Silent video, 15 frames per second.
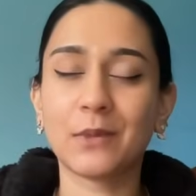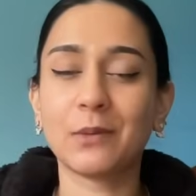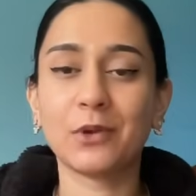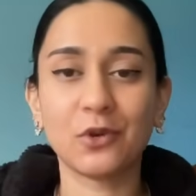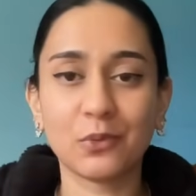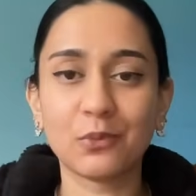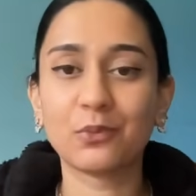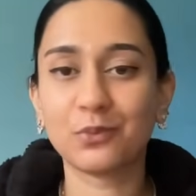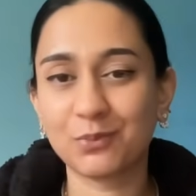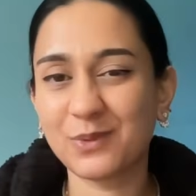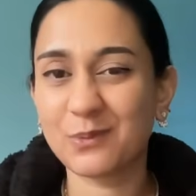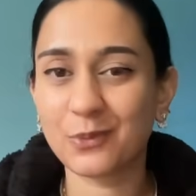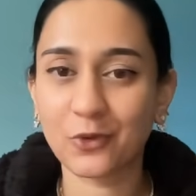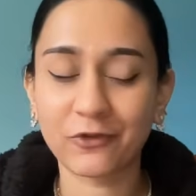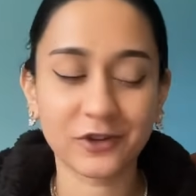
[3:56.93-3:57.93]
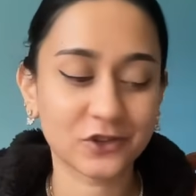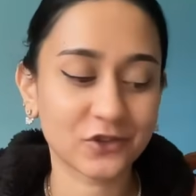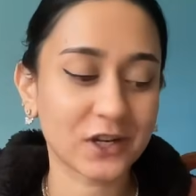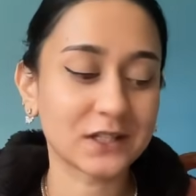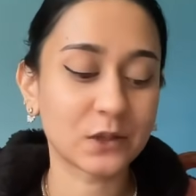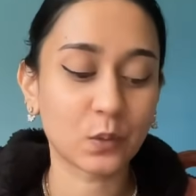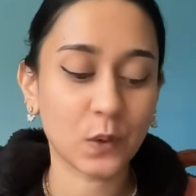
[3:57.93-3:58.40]
maybe you would be more
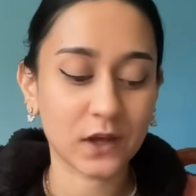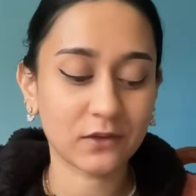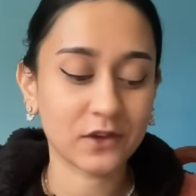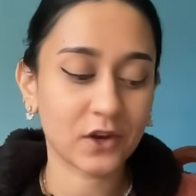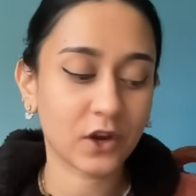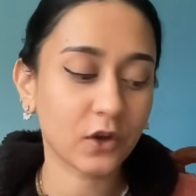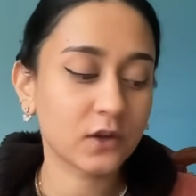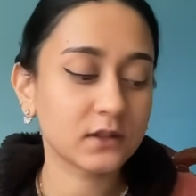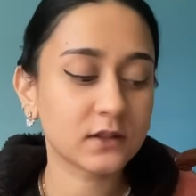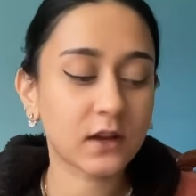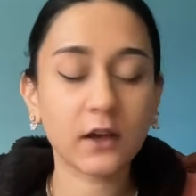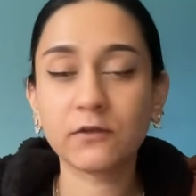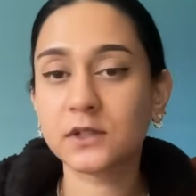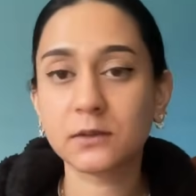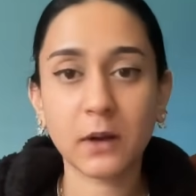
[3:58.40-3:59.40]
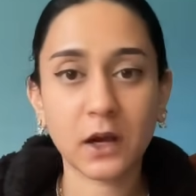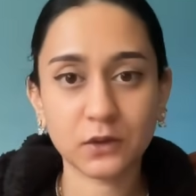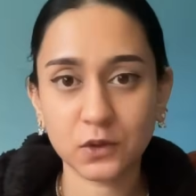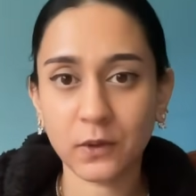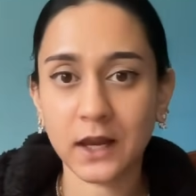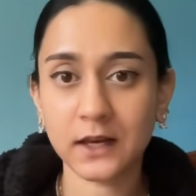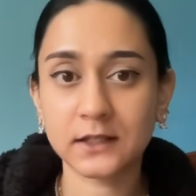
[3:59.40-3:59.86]
frustrated with you know because life is about
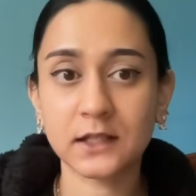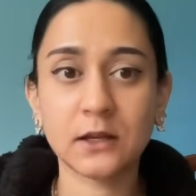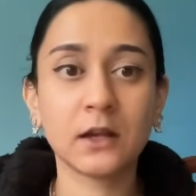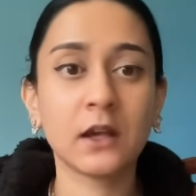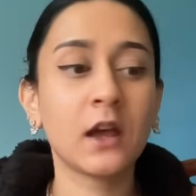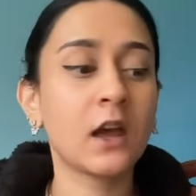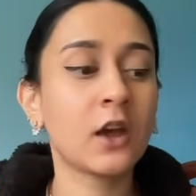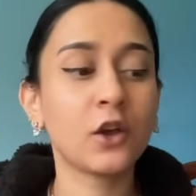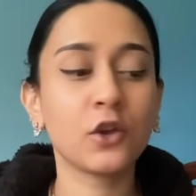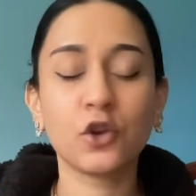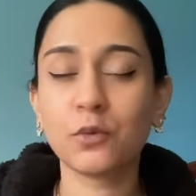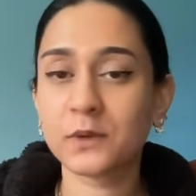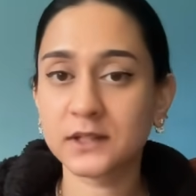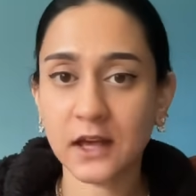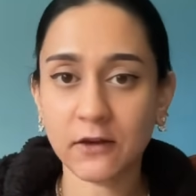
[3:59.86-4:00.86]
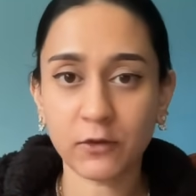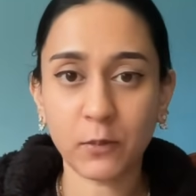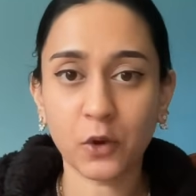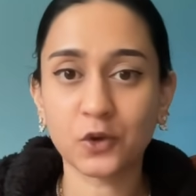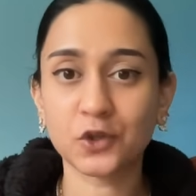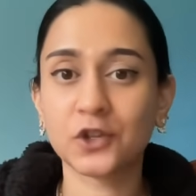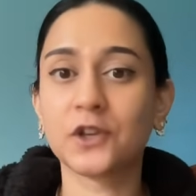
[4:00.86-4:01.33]
duality humans have
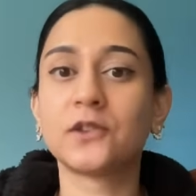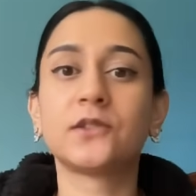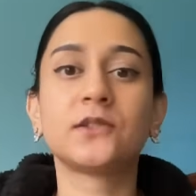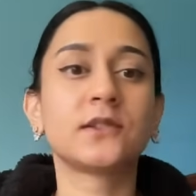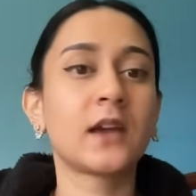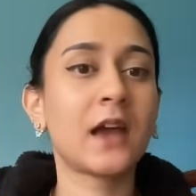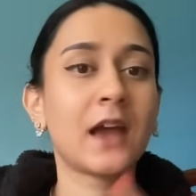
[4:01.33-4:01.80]
emotions